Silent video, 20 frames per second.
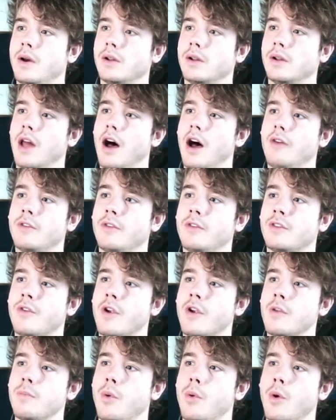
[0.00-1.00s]
Love is very
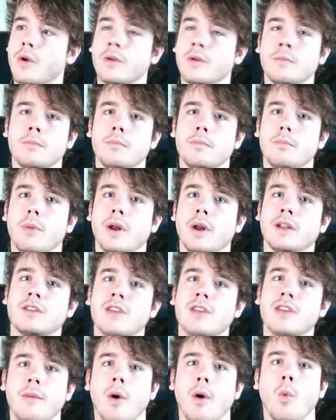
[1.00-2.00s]
important, but it's
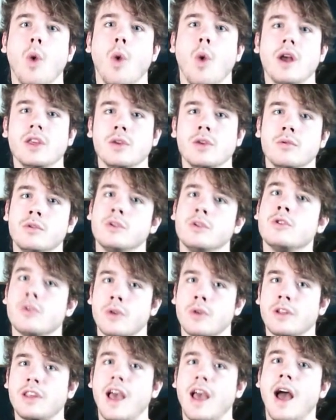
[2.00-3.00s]
not about what you do.
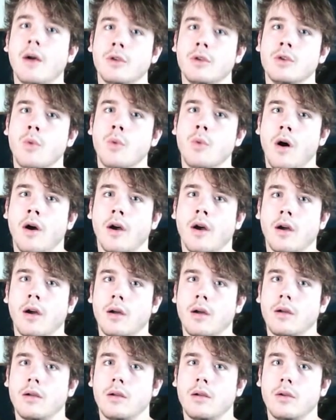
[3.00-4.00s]
It's how you are.